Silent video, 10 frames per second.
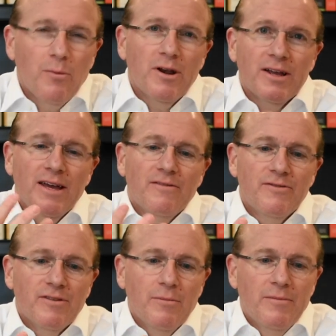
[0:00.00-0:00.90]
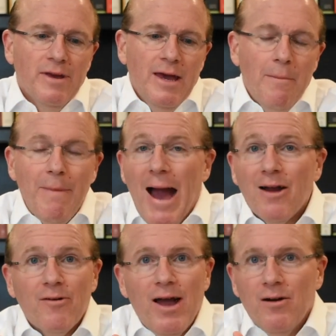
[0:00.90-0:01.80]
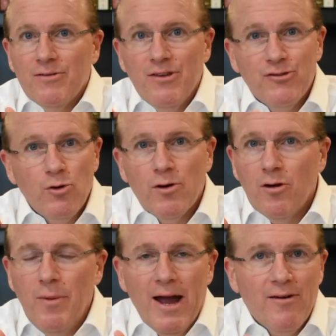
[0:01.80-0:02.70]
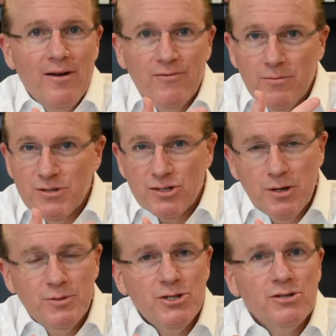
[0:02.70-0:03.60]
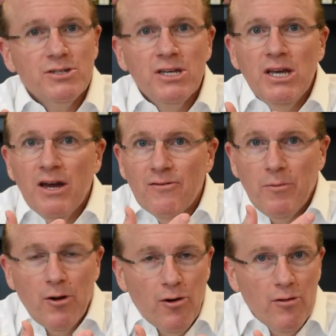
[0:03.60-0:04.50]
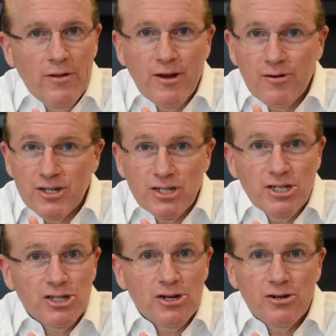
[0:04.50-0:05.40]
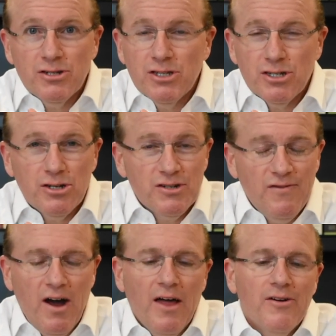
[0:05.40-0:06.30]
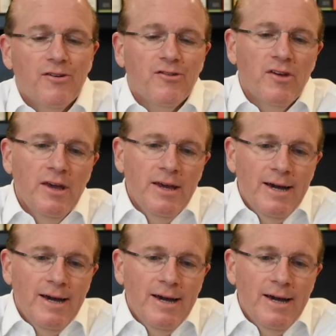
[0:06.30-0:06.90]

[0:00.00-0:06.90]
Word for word: I want to give some background, historical background from the scriptures, from the early Christian church, the church fathers.